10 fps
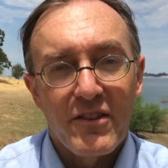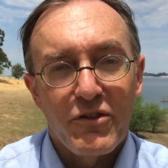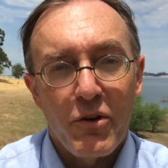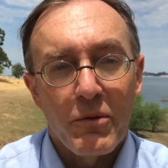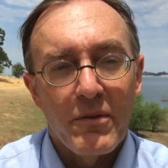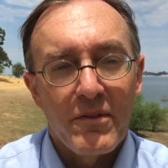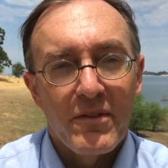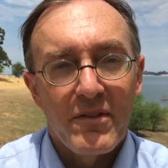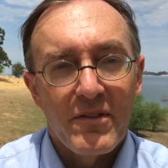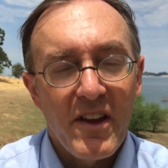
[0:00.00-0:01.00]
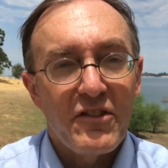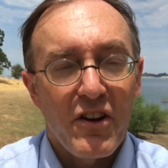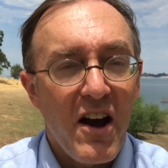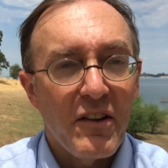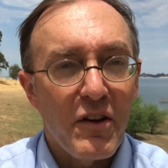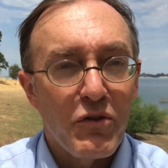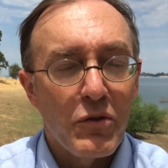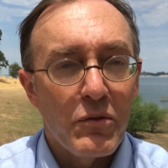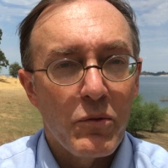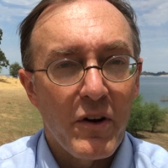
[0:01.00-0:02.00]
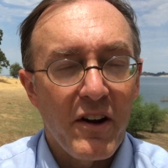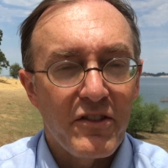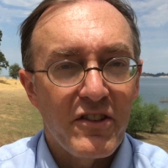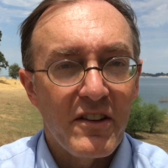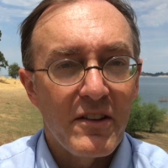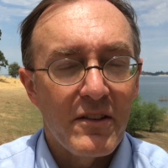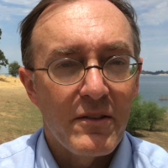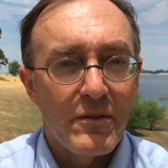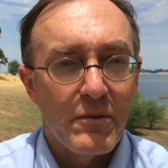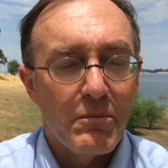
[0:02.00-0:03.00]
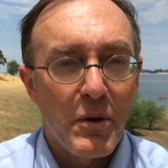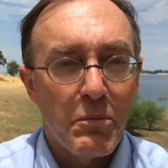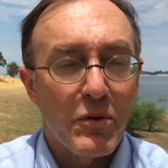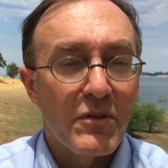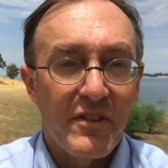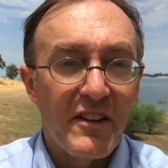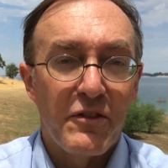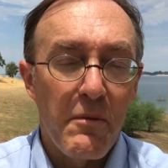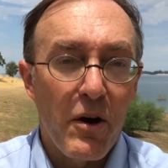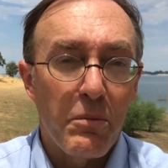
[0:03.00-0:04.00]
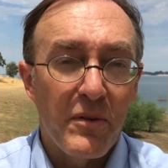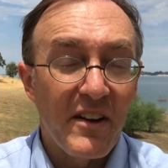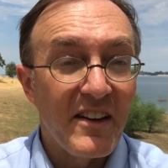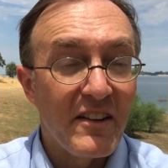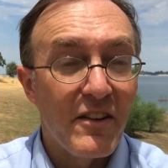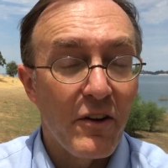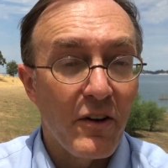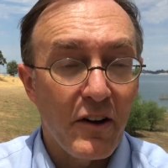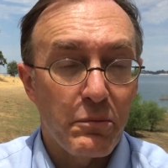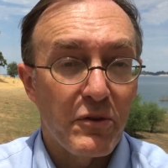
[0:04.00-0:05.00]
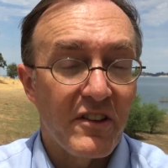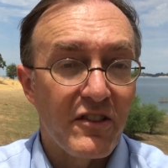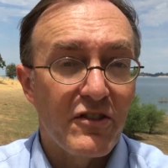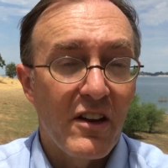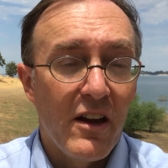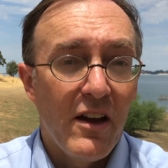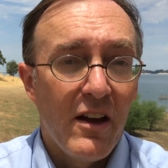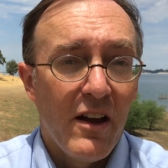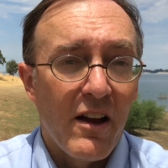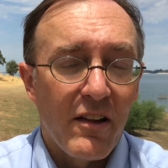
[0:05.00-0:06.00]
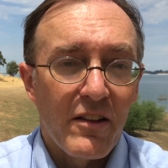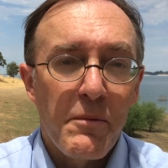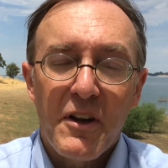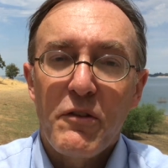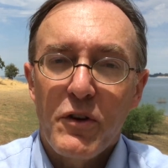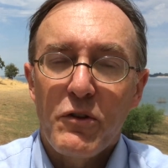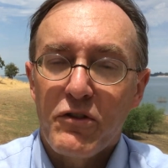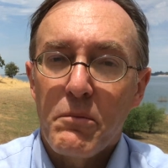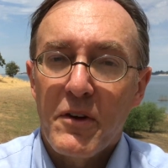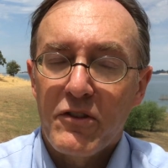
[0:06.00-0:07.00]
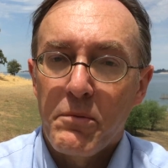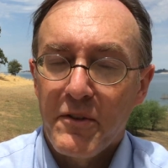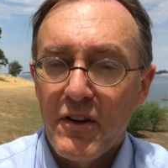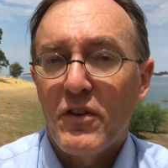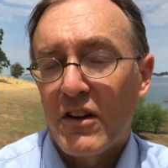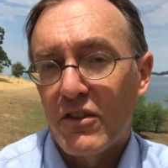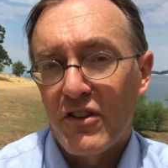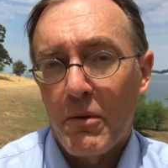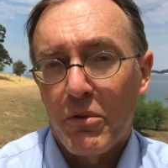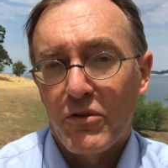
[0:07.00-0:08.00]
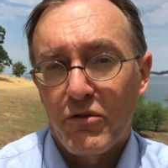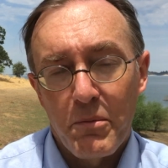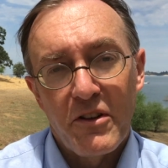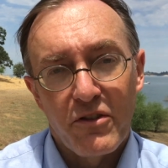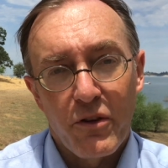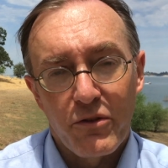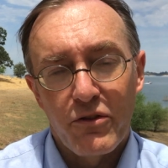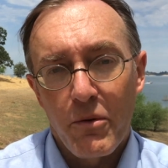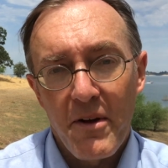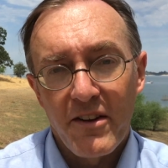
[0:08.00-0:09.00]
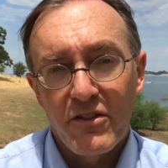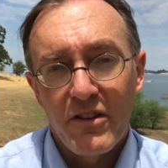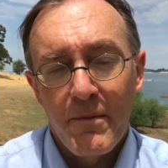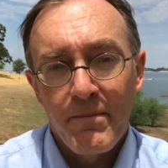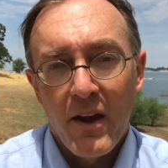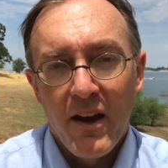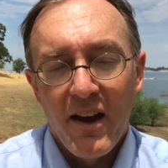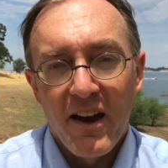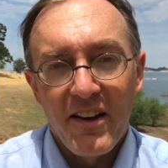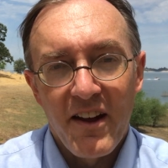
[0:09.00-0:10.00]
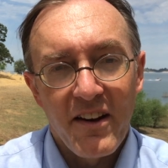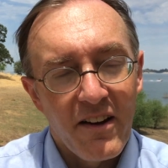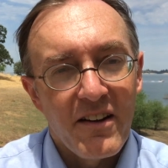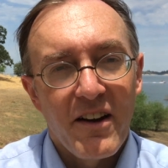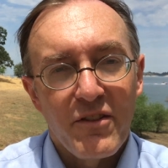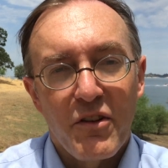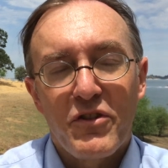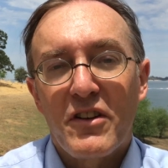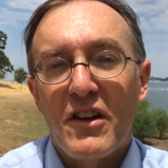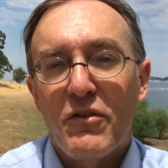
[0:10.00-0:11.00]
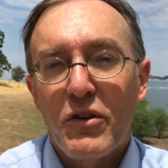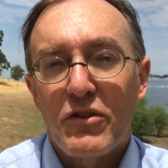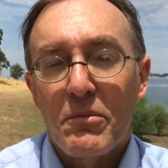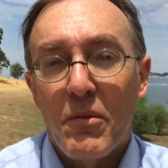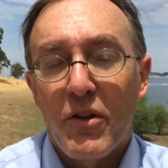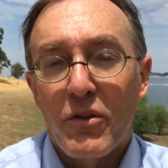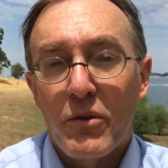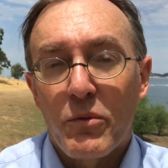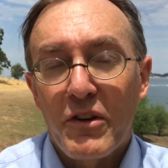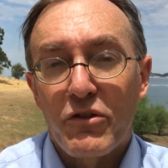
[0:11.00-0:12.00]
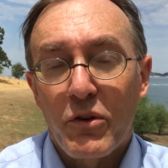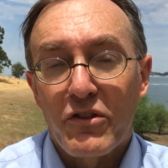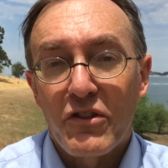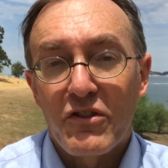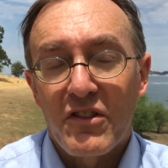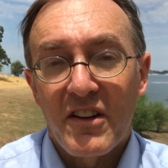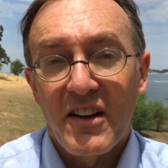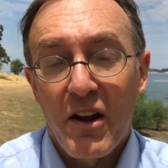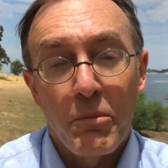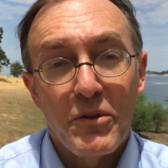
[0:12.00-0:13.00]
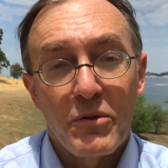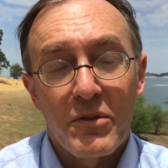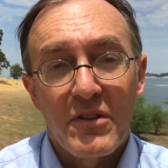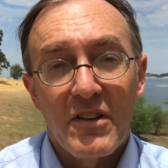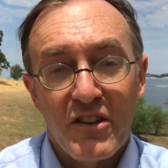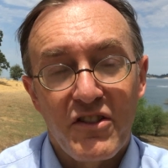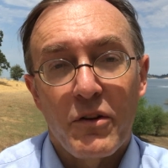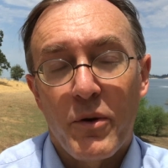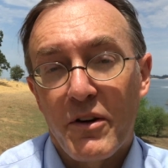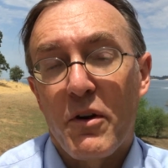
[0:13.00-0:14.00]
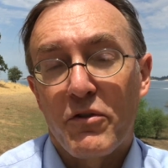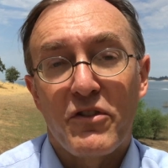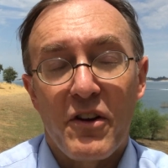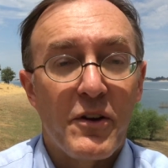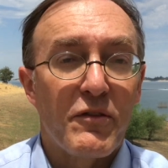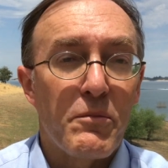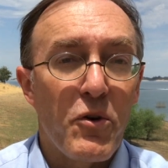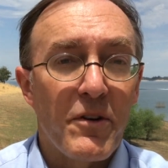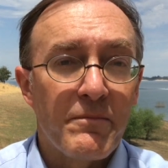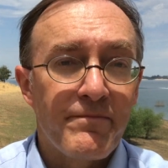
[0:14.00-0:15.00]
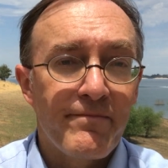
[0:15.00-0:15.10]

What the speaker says: So that's a high level where I see people need some help and need their expertise. Let me give you some specific examples from each of those domains, and then I'd love to give you some other resources that can help you accelerate your efforts there even more.